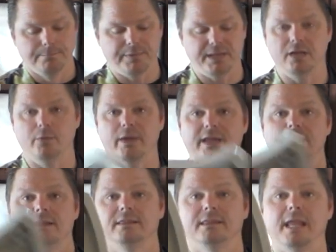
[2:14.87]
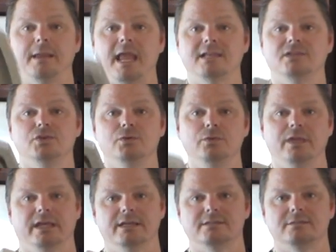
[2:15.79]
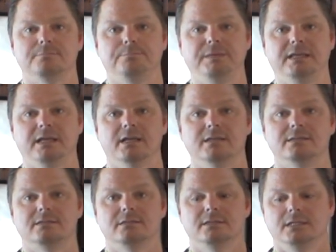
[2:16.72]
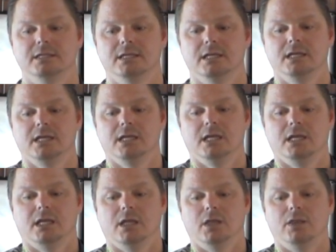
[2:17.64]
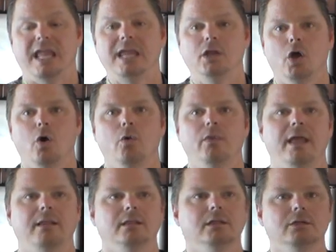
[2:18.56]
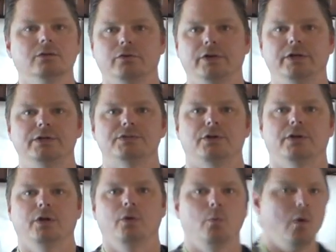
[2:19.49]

But anyway, they do this because they know that little critters are going to